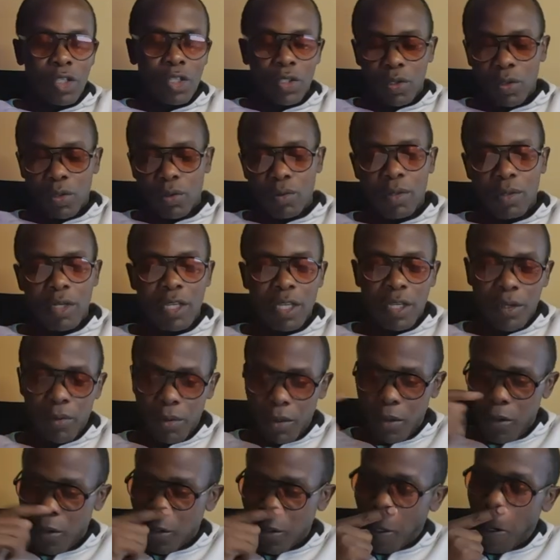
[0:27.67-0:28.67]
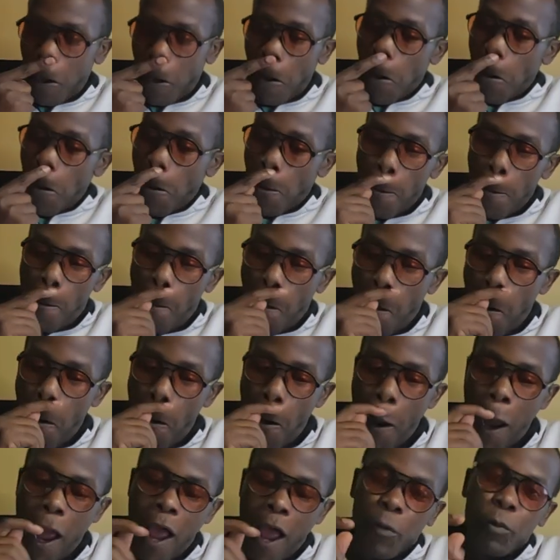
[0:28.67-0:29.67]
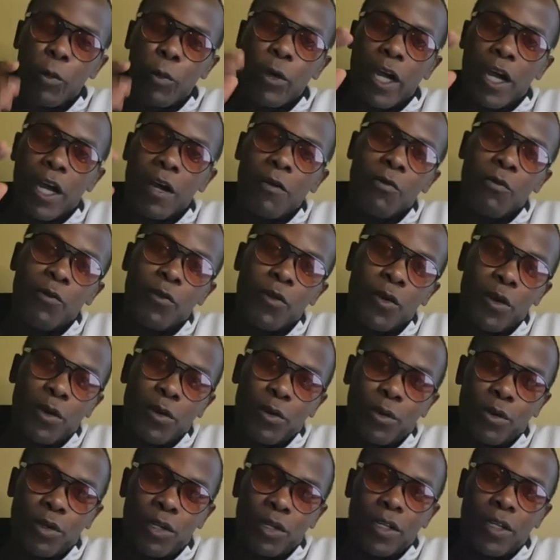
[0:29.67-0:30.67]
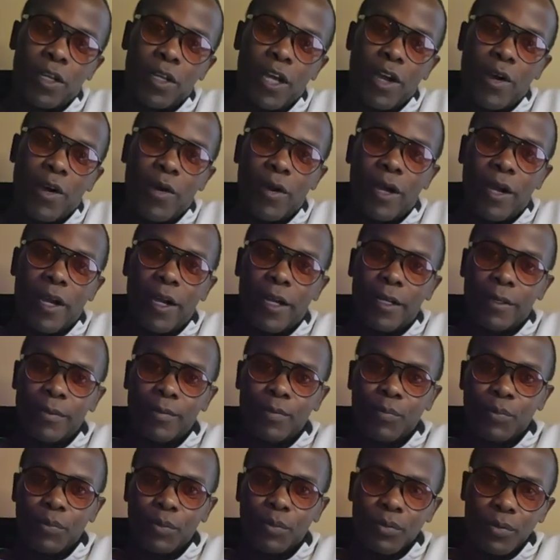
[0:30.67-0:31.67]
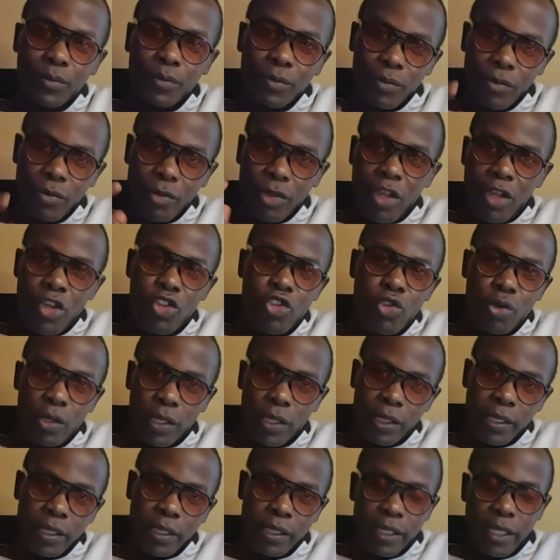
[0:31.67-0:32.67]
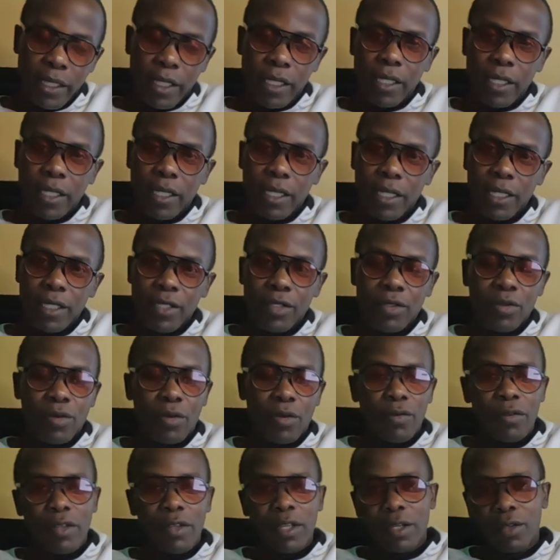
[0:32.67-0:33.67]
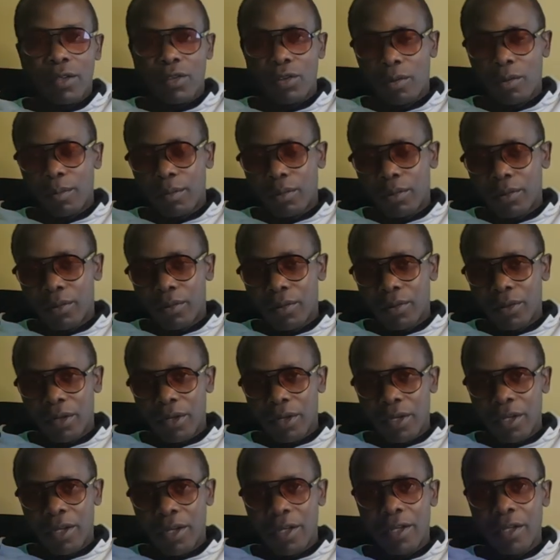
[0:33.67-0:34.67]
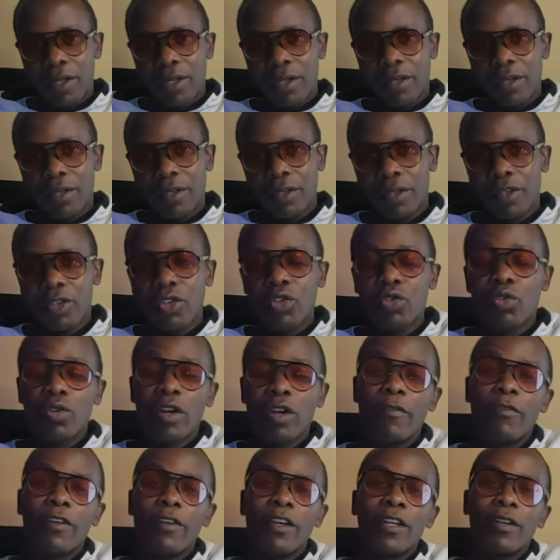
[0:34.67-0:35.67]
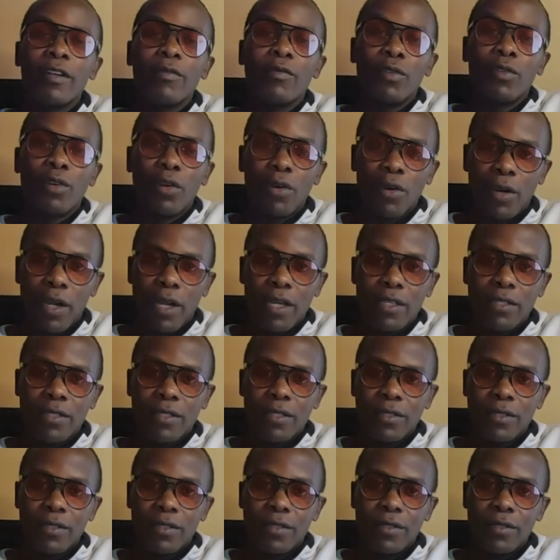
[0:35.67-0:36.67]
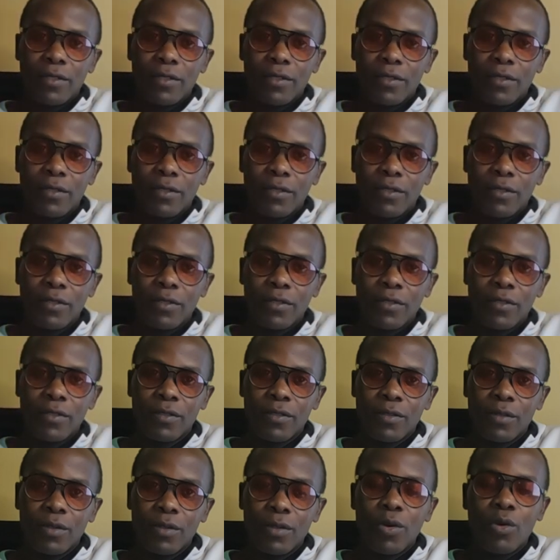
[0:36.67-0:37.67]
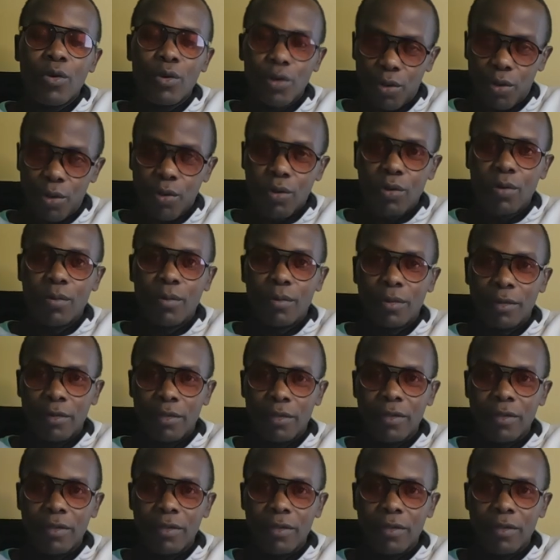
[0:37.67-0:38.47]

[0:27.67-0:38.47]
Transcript: So today we have on our Nyongesa Sande list of the top travel vloggers on YouTube.